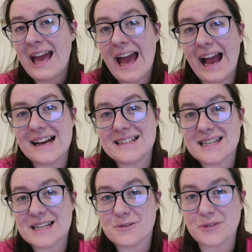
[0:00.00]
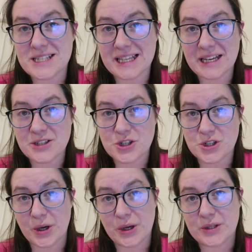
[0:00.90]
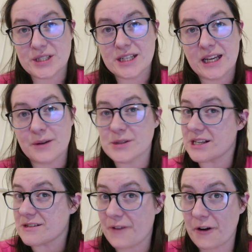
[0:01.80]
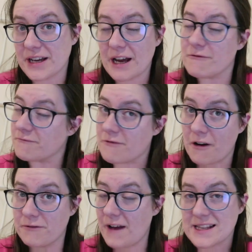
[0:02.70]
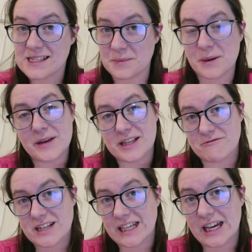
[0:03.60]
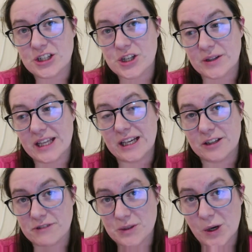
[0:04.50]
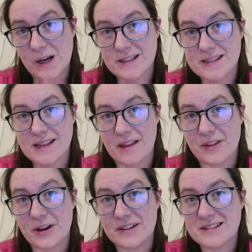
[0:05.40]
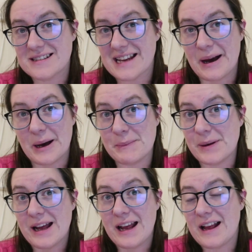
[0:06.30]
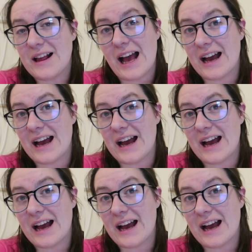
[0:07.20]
and his reading age showed, it's a very rough estimate, but his reading age showed that he could read words that at a